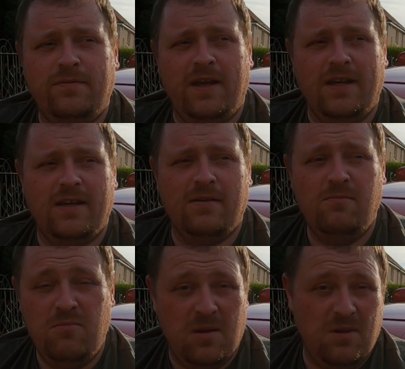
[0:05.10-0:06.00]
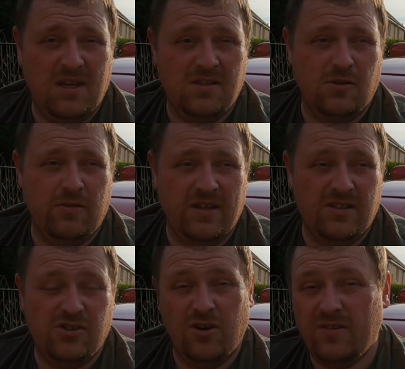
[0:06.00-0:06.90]
think maybe he's already
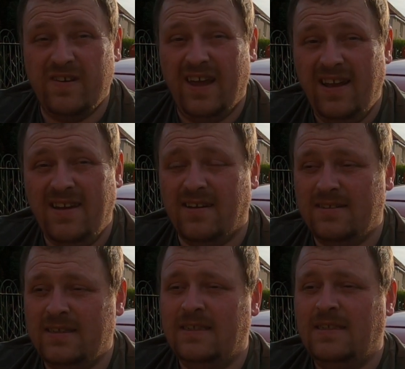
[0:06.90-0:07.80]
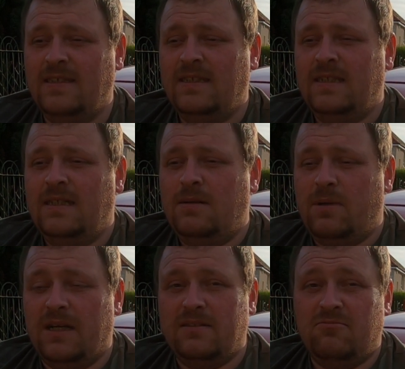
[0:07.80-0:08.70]
chucked it in.
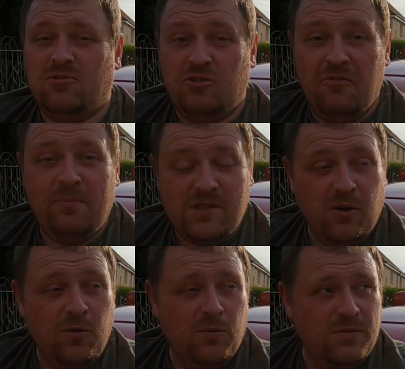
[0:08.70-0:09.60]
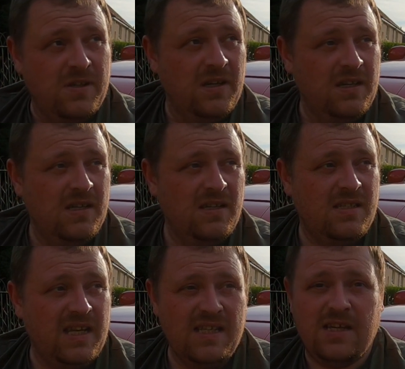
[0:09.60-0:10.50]
But truth be told,
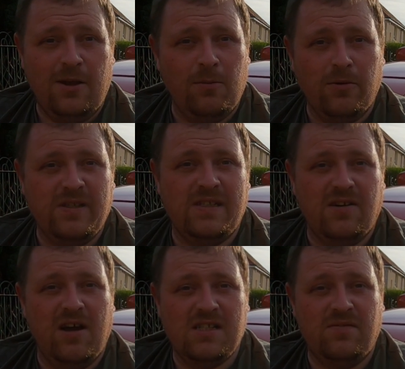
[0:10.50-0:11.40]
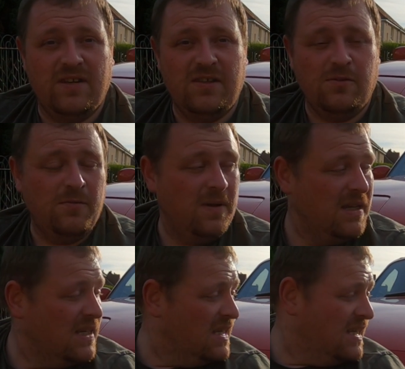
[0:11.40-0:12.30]
since I uploaded the last video,
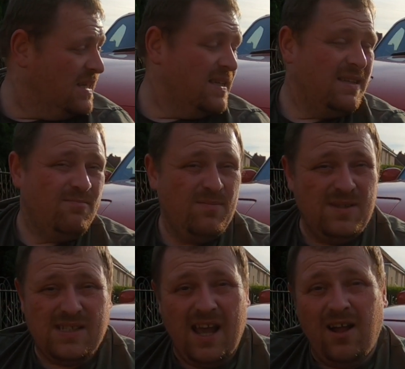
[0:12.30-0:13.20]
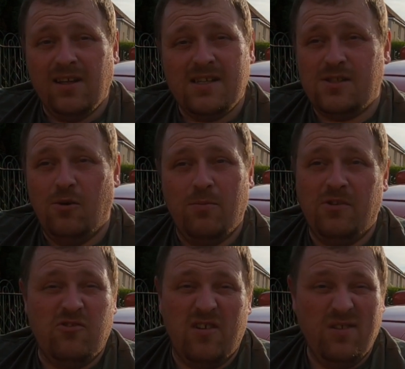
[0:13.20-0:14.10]
Scarlet's not
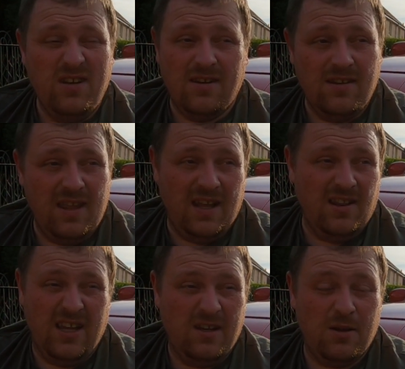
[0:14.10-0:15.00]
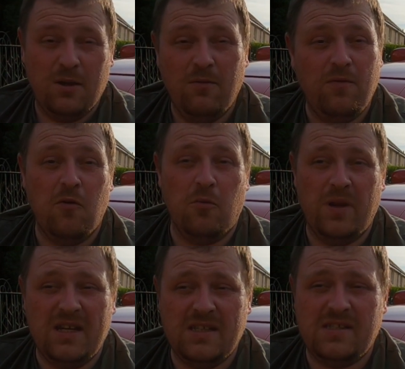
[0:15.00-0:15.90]
been driven in like 4
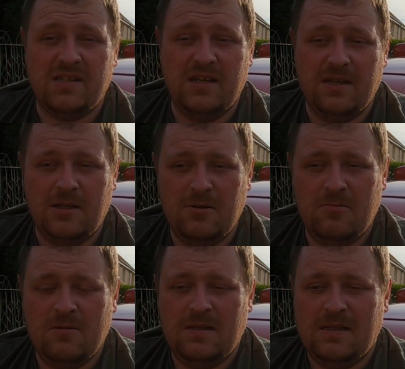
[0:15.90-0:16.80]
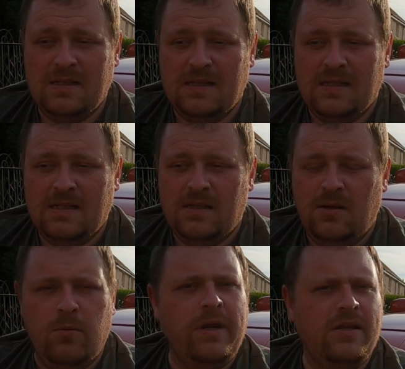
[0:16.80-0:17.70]
weeks.
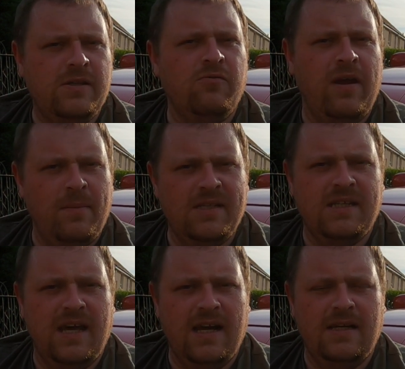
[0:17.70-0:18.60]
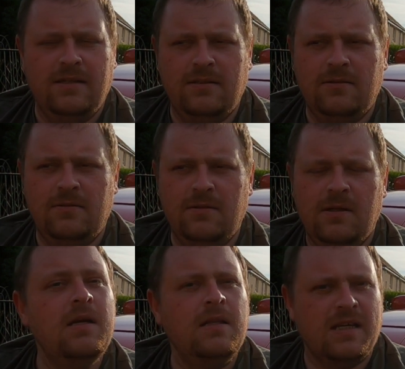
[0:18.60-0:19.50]
We need to remedy that.
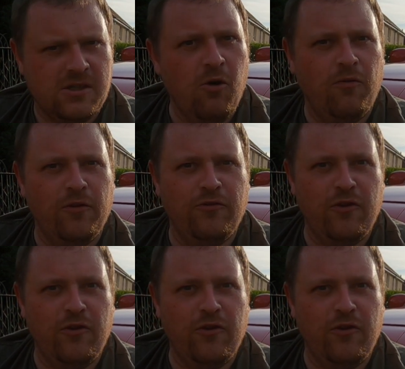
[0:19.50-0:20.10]
Let's go for a